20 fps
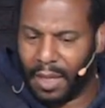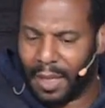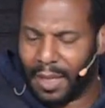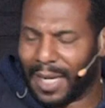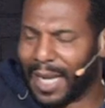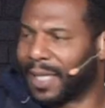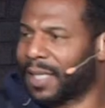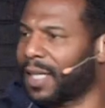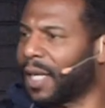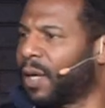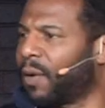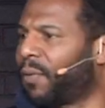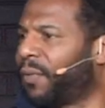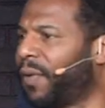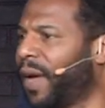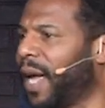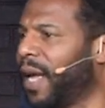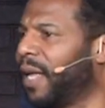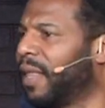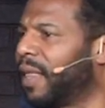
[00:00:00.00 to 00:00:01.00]
That's a little
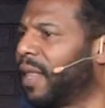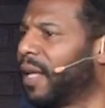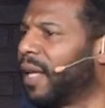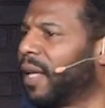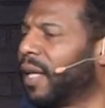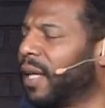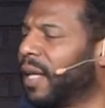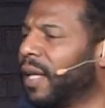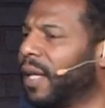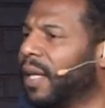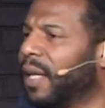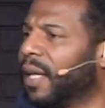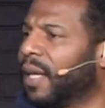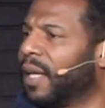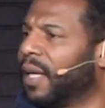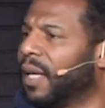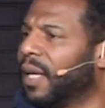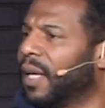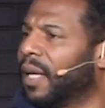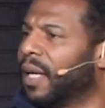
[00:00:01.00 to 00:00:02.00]
faith.
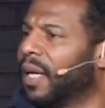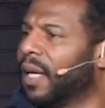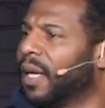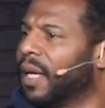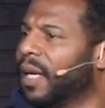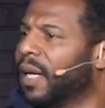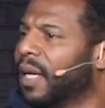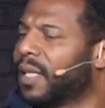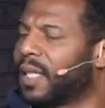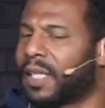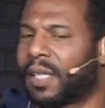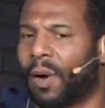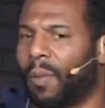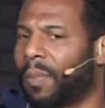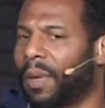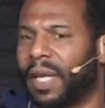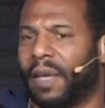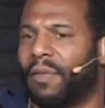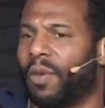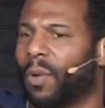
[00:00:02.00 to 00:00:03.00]
He said, don't
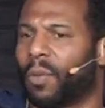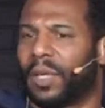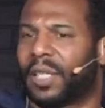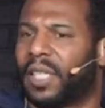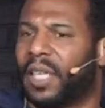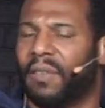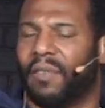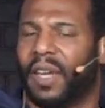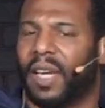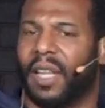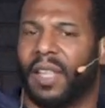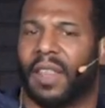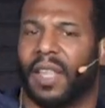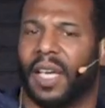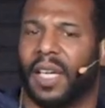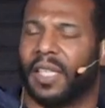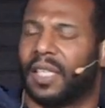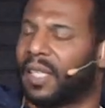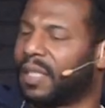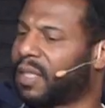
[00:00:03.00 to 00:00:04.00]
believe you'll receive
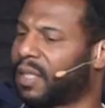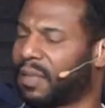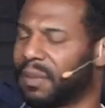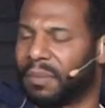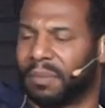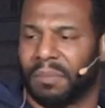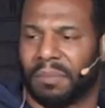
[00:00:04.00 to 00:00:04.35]
anything. Just